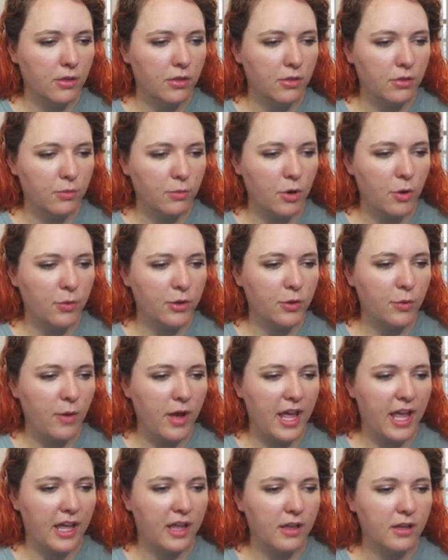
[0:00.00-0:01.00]
Throw it
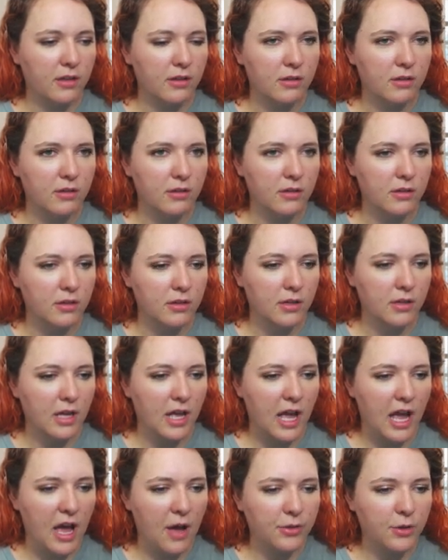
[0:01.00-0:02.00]
away.
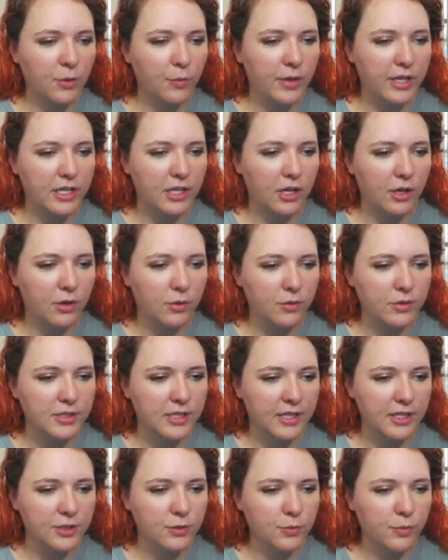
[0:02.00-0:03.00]
Out the window. See
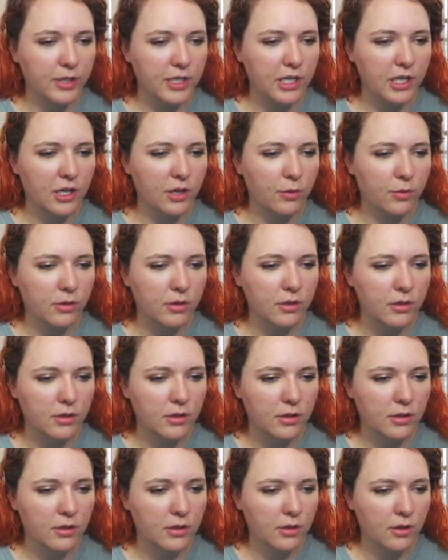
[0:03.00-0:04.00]
this window?
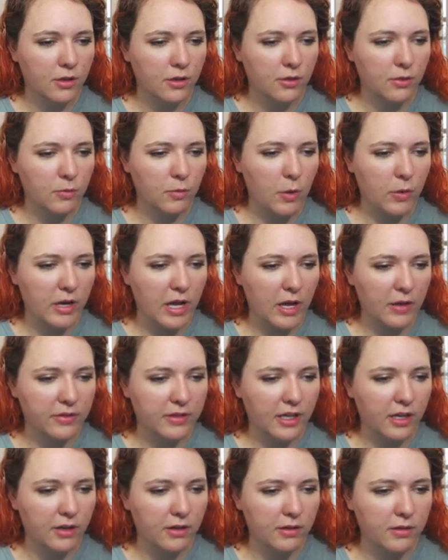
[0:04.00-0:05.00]
Throw it out
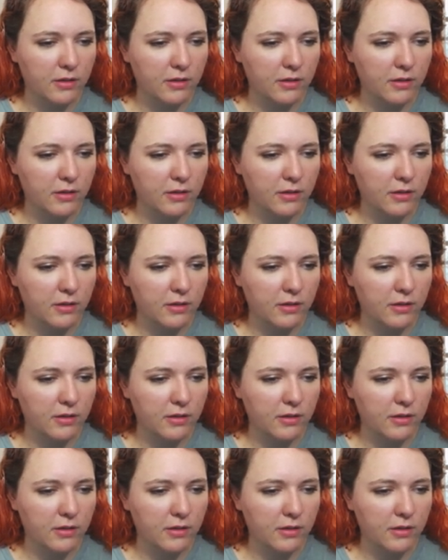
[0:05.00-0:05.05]
there.